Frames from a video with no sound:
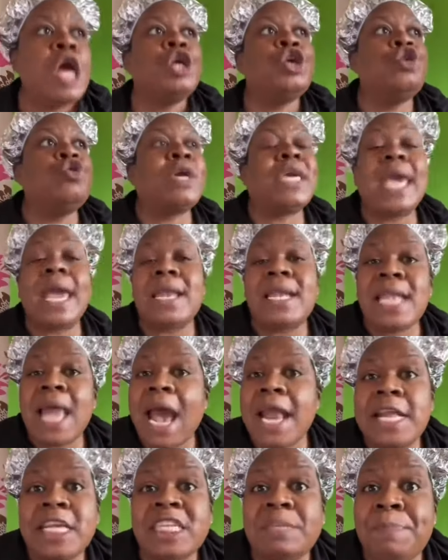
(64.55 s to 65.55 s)
You
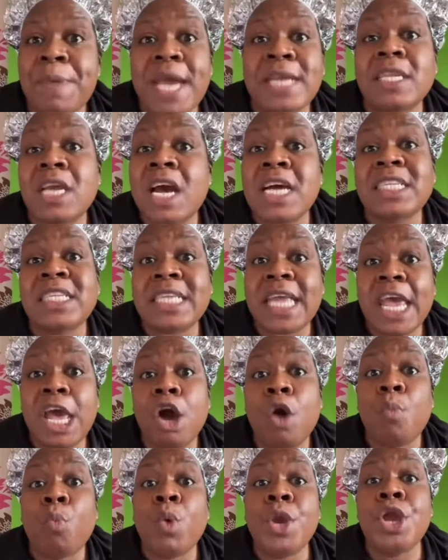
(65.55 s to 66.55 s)
cannot expect us to
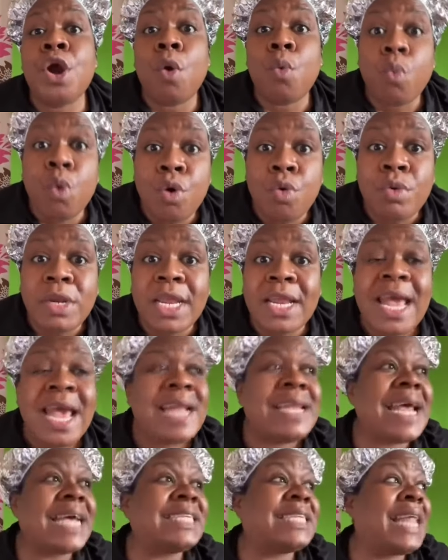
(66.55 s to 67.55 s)
help. We are wounded.
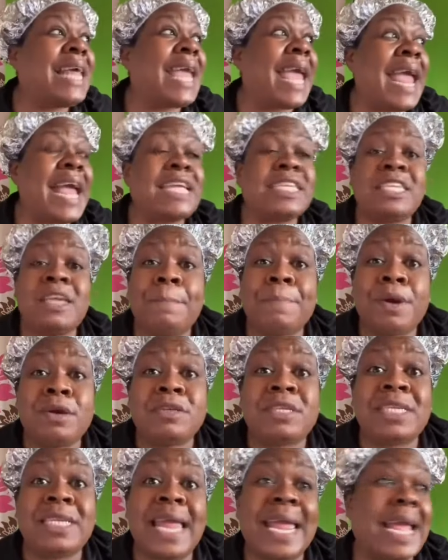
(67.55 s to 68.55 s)
That's like asking a
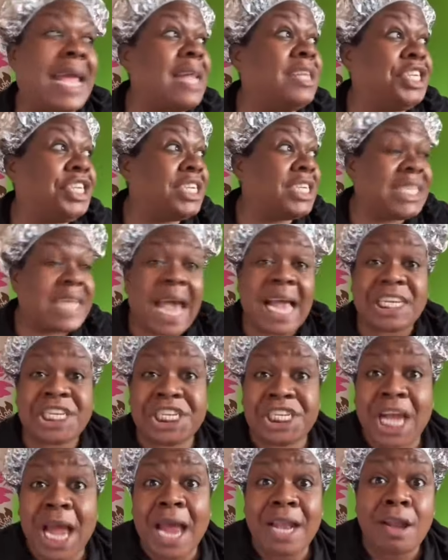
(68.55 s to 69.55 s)
person that just got
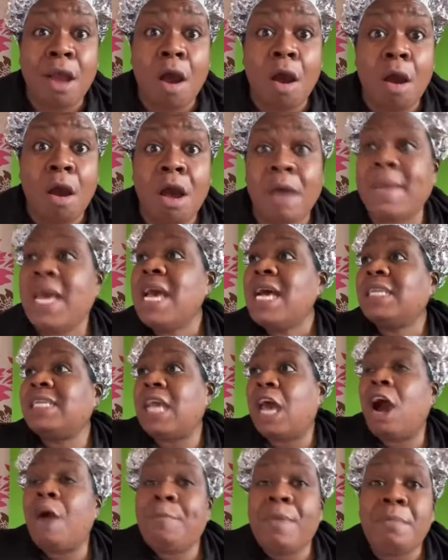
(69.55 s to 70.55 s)
shot in the arm
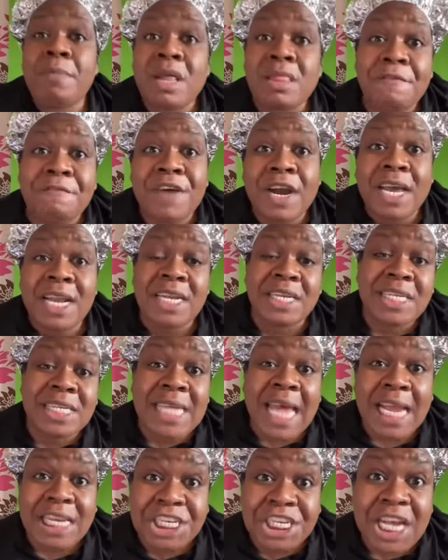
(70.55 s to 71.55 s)
to help a motherfucker that
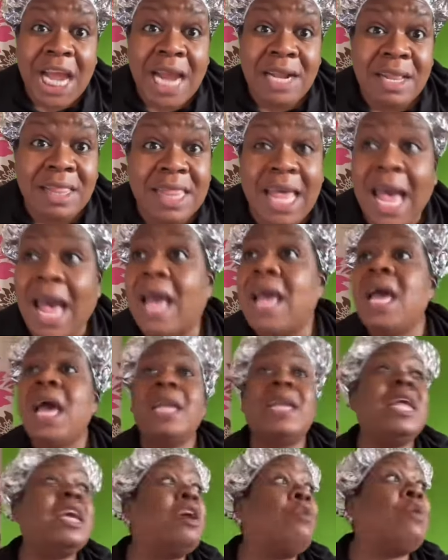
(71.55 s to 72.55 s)
just got shot in the thigh.
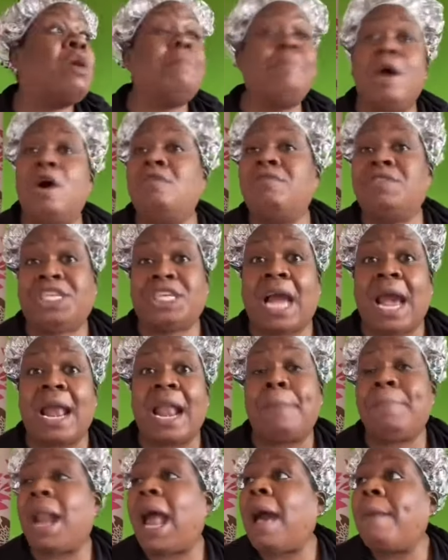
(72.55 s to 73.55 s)
Nigga, we both
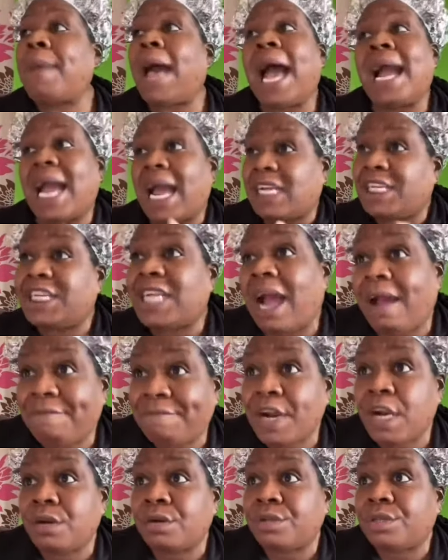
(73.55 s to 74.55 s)
shot, but I, I got shot
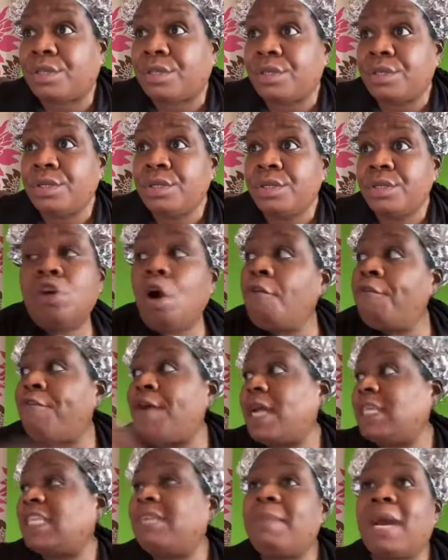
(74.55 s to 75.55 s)
first. Go
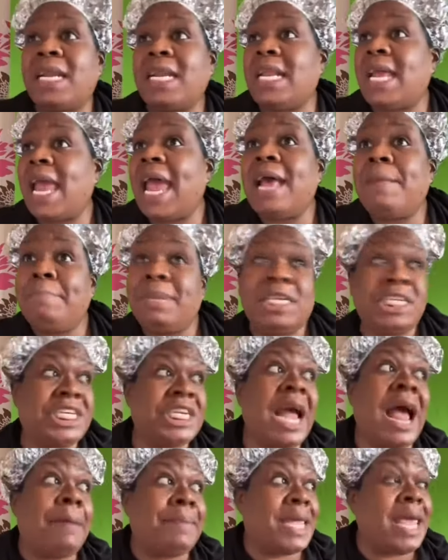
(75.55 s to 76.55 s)
find somebody that has not been
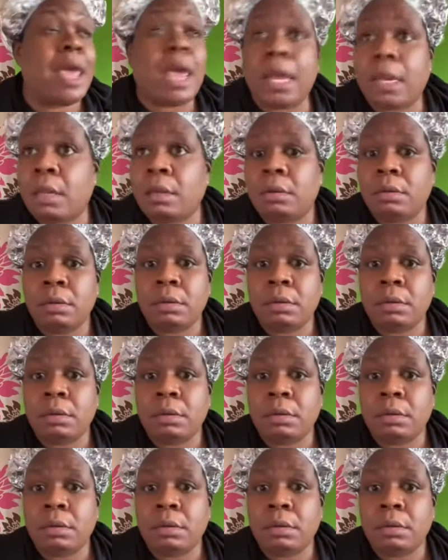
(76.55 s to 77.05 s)
shot yet.